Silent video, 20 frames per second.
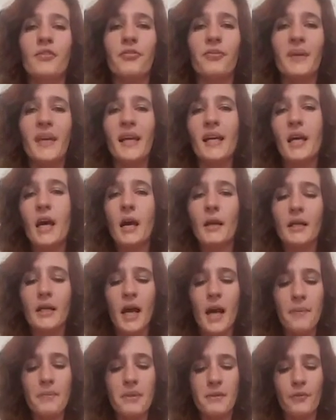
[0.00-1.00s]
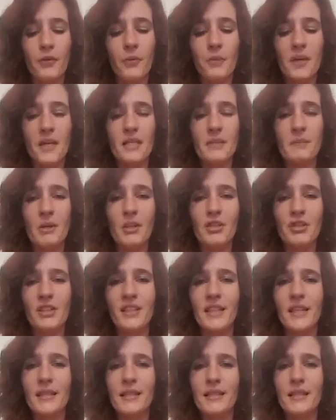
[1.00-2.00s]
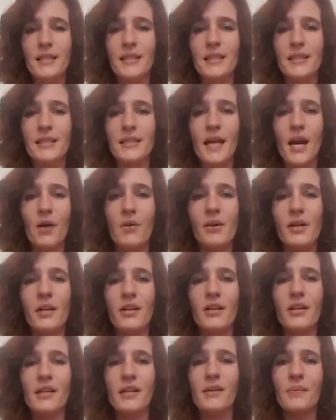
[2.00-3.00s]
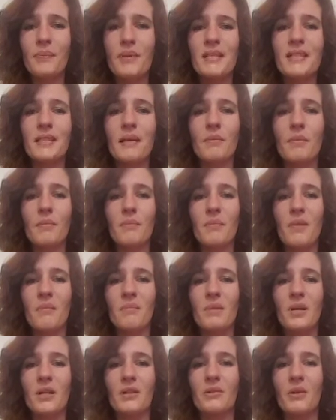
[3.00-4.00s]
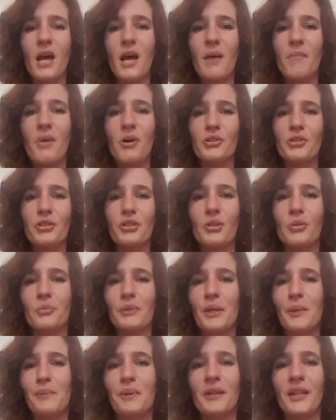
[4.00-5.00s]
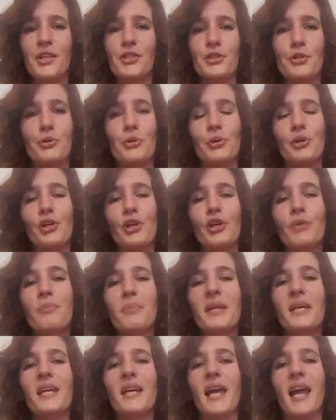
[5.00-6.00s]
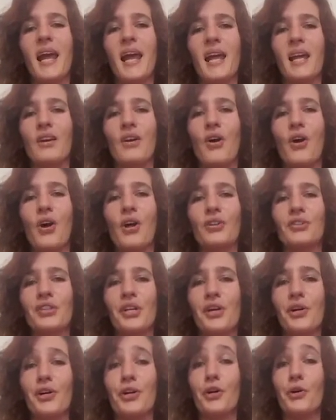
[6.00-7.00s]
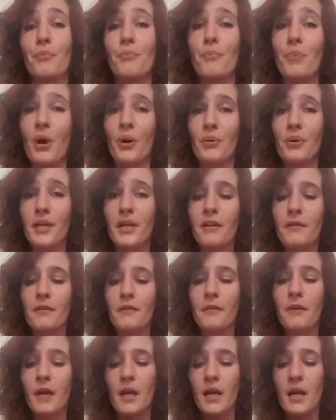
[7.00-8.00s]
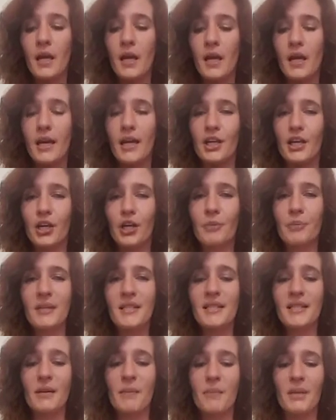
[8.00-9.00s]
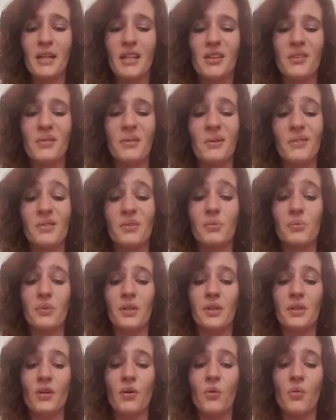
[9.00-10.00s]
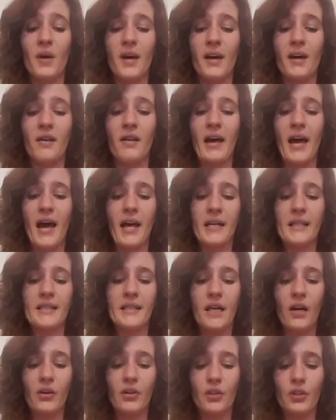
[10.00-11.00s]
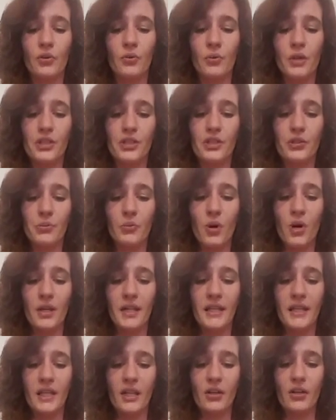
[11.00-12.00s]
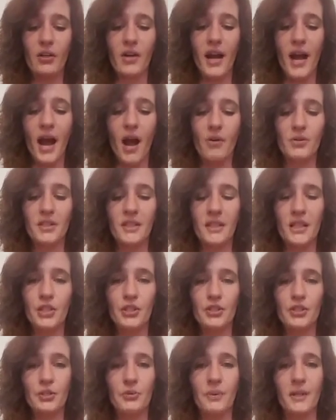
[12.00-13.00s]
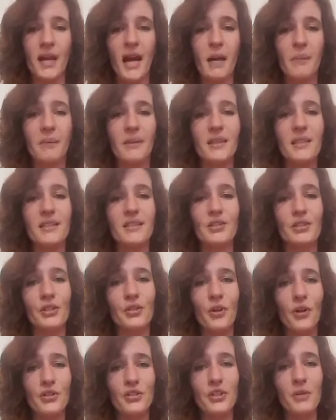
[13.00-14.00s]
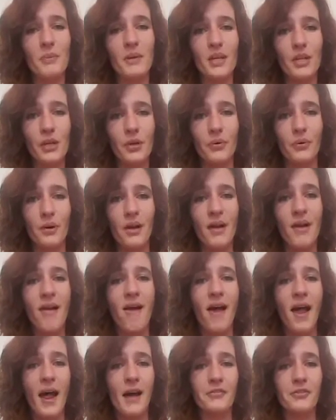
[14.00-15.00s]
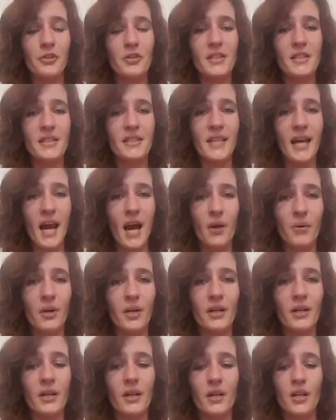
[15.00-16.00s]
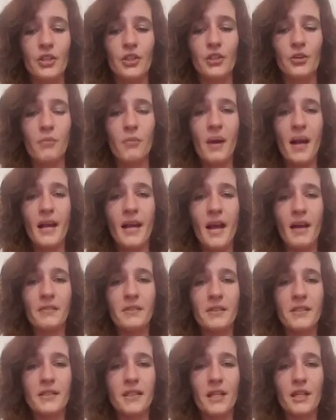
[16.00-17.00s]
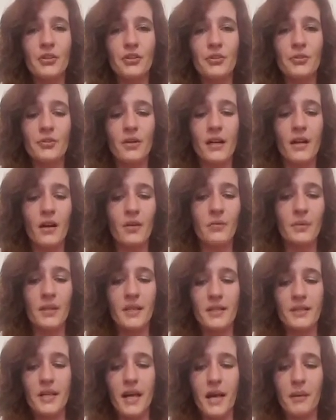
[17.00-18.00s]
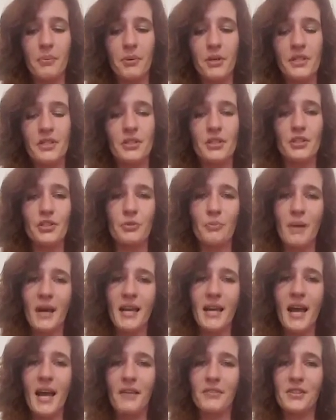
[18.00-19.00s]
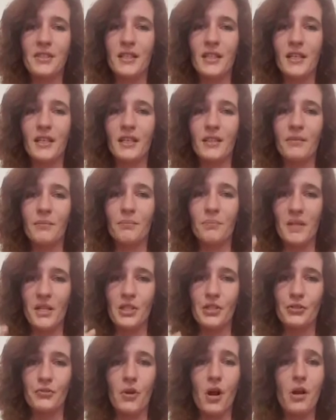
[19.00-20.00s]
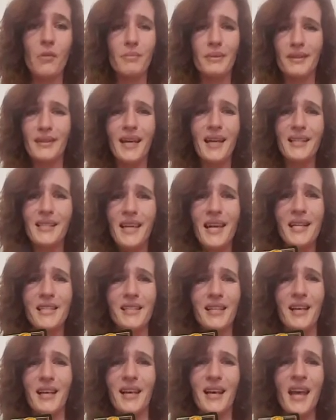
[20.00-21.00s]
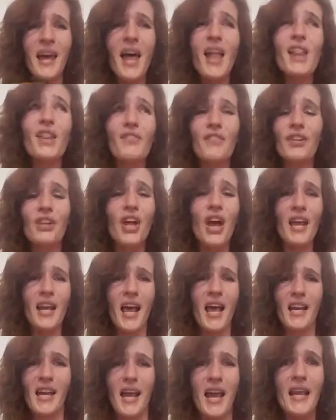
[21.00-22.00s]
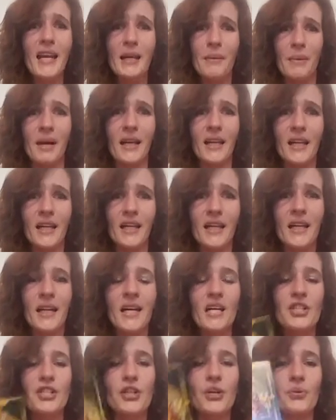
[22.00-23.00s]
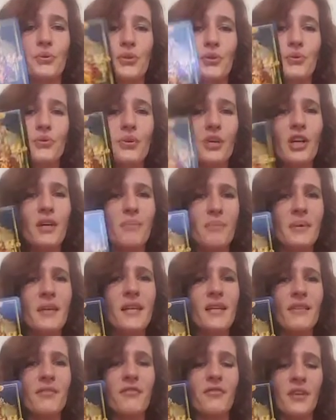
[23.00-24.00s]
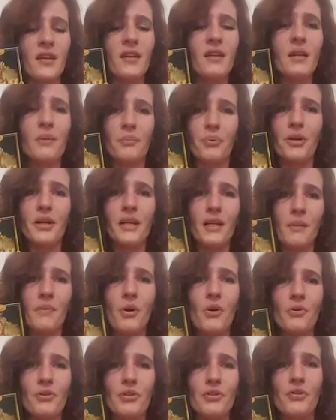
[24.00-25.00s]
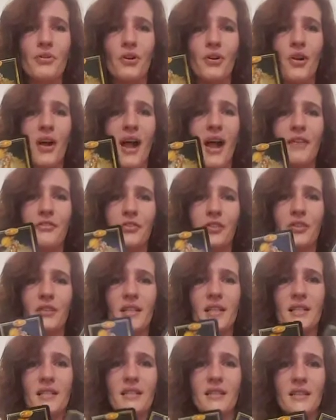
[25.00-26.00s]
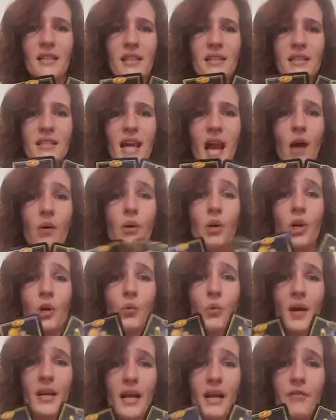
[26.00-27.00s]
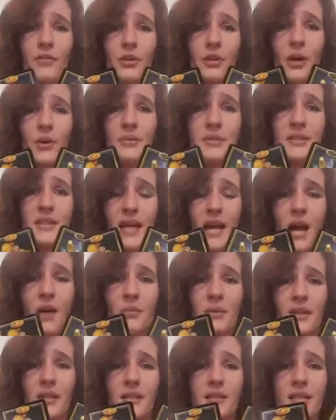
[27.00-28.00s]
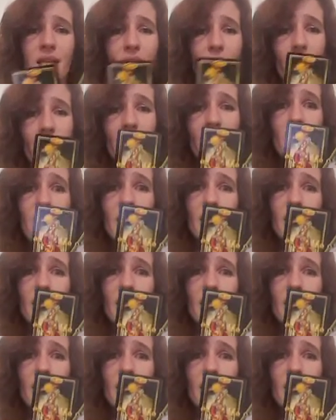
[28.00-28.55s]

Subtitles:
King of Cups for me, especially next to this Tower here. It could be some emotional manipulation, or there could be an ulterior motive. It could be somebody who knows real well how to tell you what you want to hear or how to get you to react. But this could also be you. After this Tower, you might have to stand your ground with this High Priestess. You might have to be strong, but that takes a hell of a lot out of anybody. So you could be feeling pretty emotional after this Tower, or whatever goes down with this Tower.